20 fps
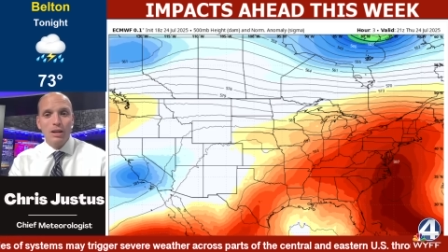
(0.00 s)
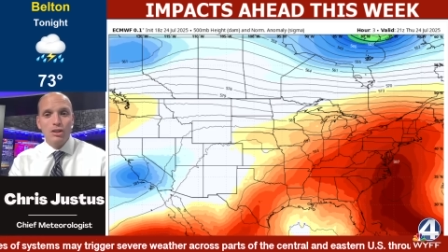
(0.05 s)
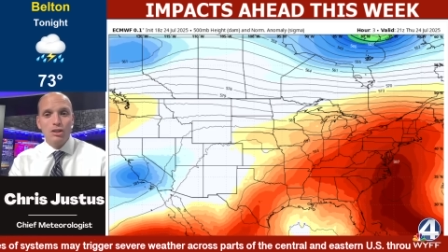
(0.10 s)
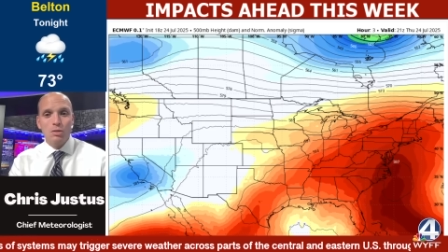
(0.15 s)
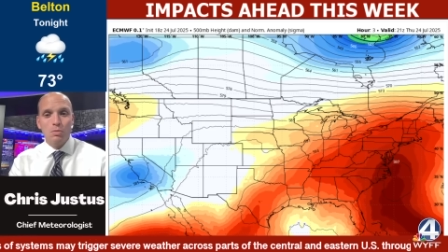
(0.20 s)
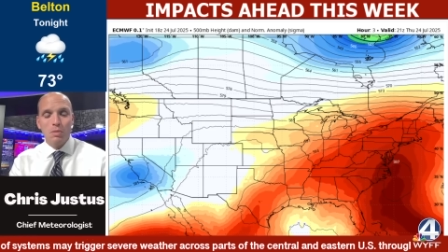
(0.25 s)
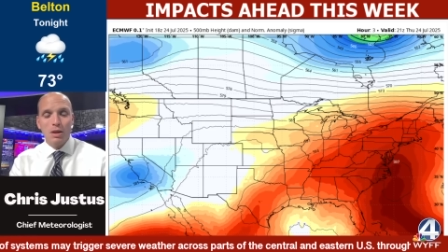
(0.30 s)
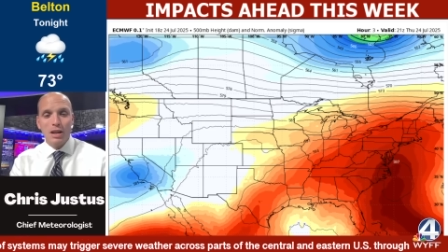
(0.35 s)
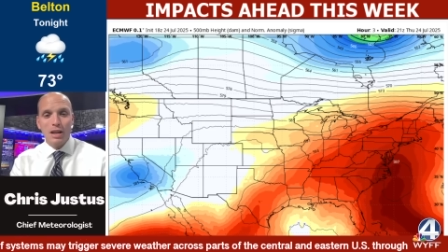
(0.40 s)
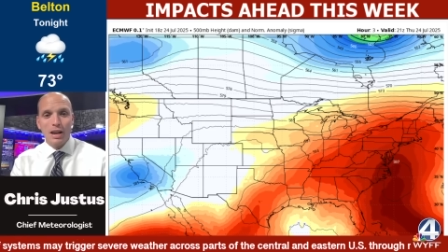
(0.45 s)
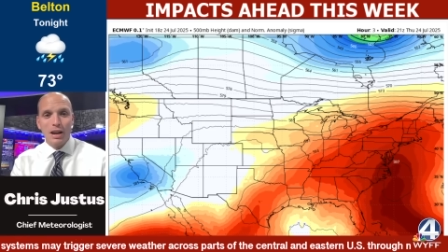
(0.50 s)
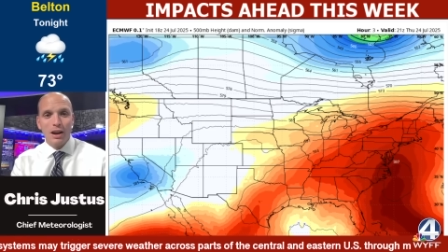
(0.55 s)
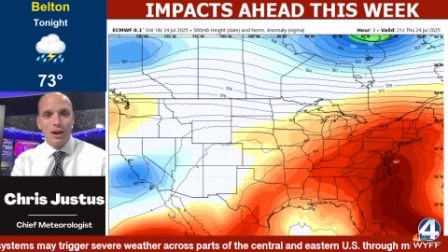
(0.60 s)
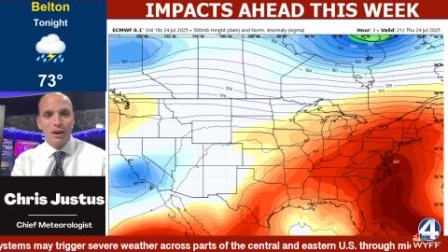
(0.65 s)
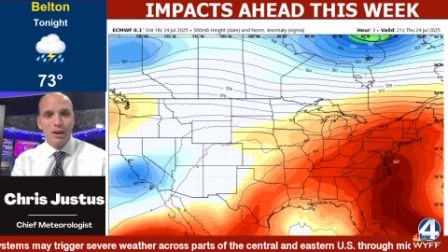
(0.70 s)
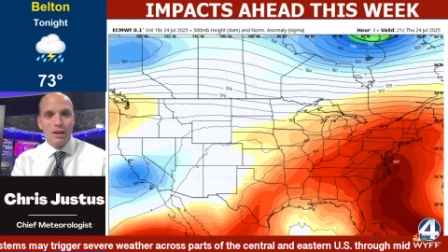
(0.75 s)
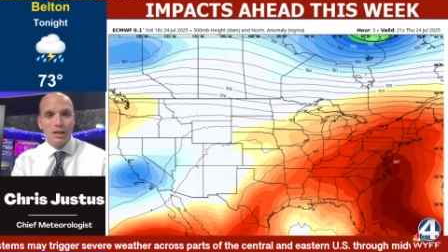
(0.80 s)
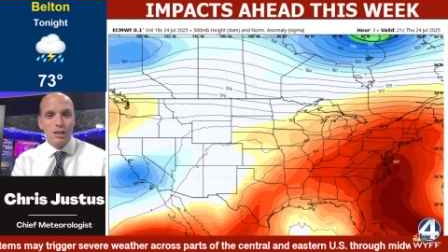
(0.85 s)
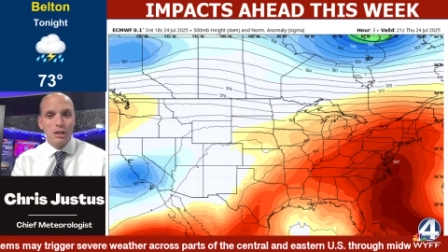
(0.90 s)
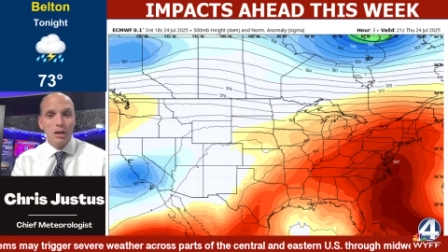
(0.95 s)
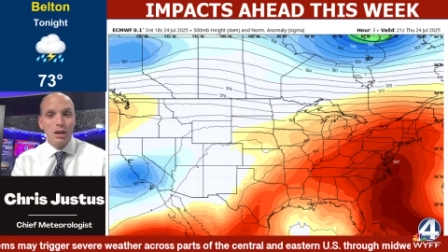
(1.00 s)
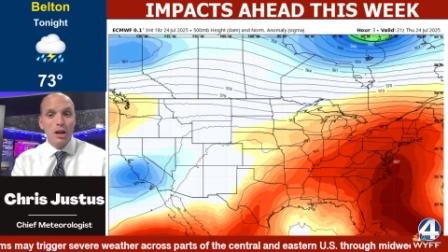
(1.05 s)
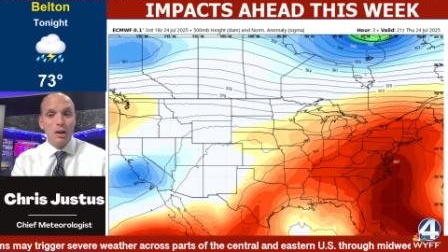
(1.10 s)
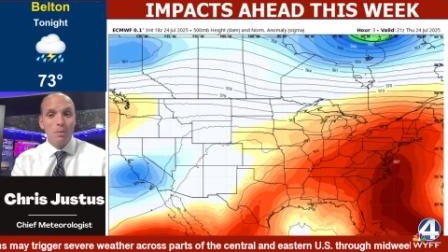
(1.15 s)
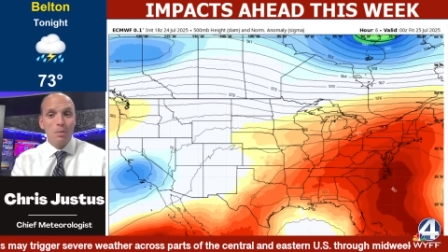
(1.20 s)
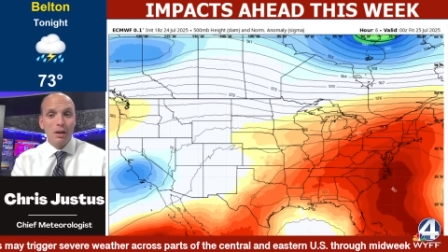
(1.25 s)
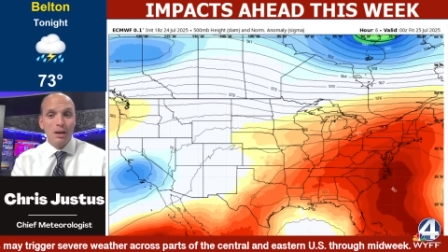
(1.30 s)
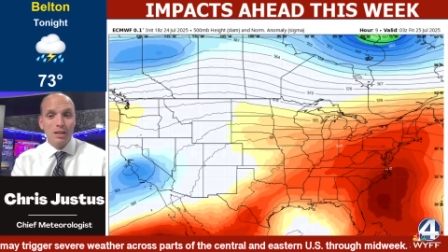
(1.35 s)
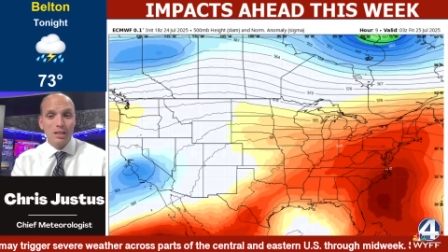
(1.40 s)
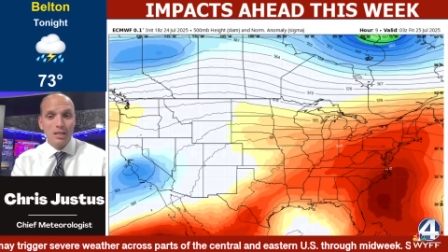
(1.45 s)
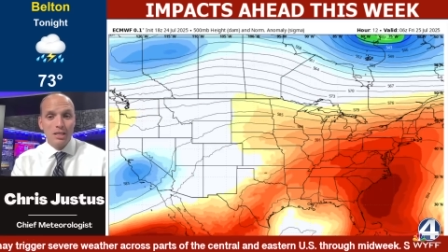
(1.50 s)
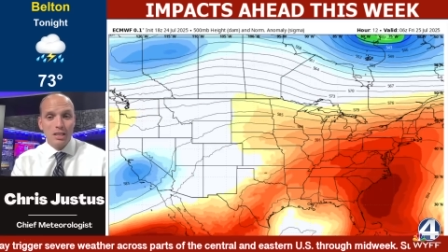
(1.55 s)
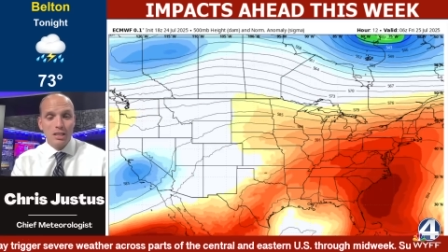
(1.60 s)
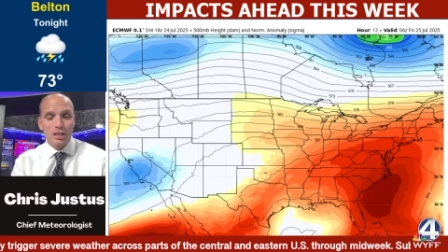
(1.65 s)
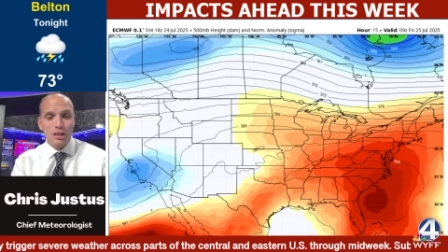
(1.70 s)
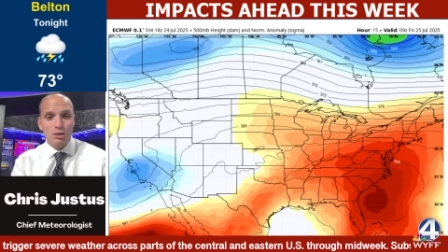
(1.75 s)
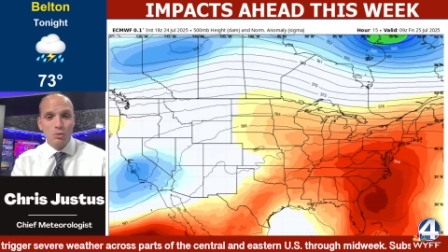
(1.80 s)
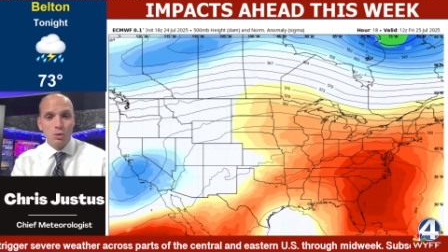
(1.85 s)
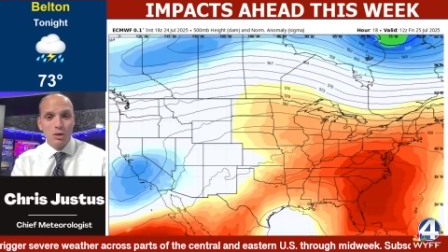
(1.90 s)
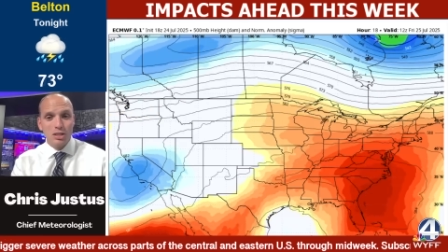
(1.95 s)
to many areas because this
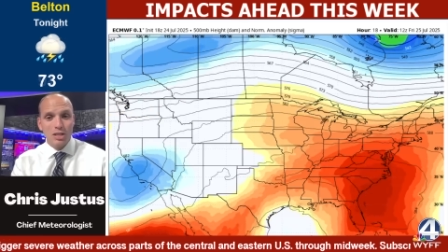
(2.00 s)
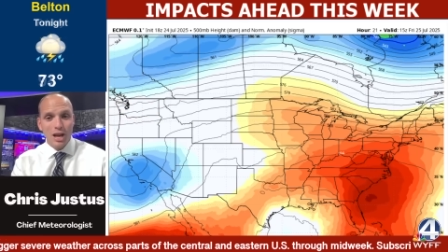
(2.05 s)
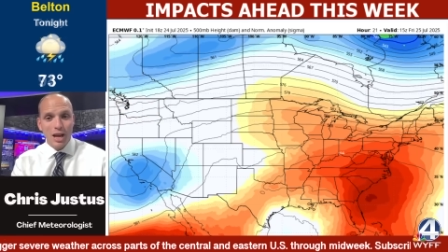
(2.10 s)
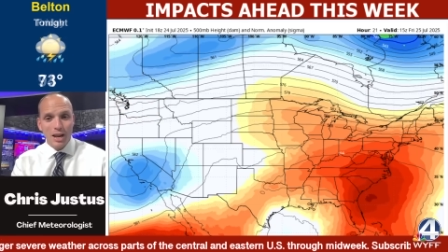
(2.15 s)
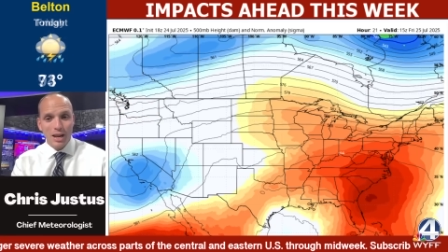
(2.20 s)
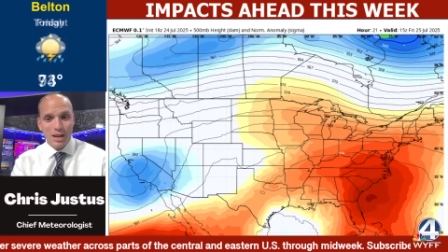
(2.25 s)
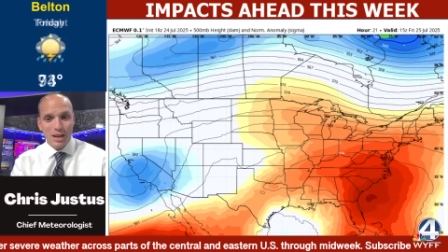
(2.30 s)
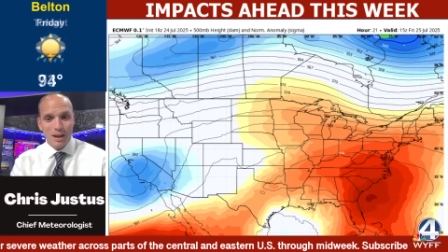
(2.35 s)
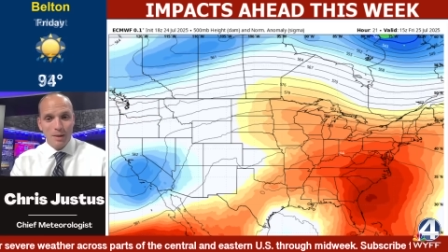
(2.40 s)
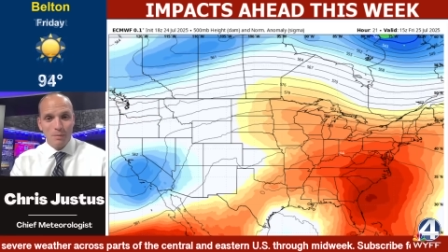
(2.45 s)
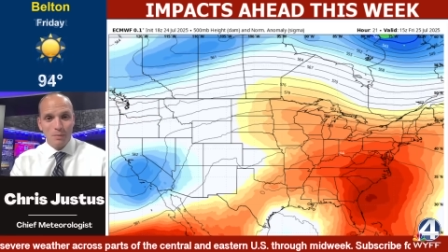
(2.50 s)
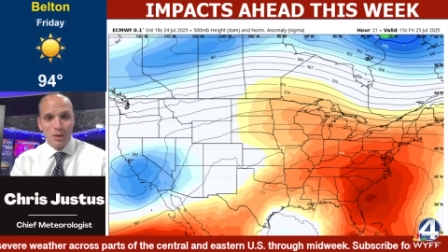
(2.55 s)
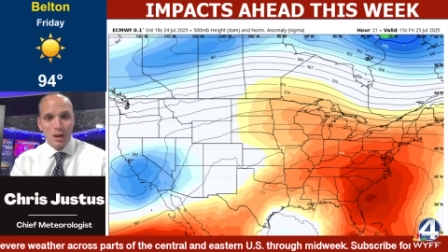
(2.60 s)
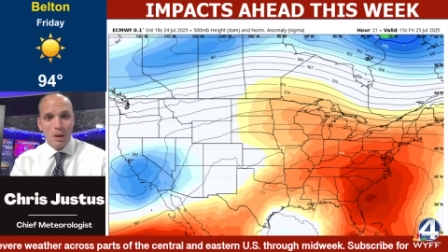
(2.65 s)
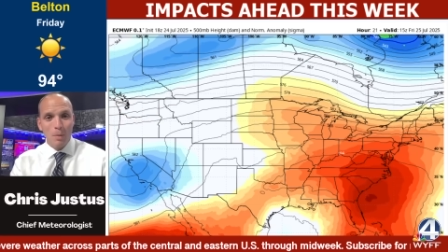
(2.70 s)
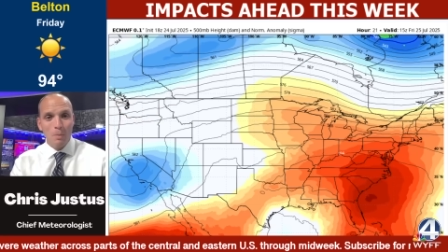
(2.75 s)
is what's heading in. A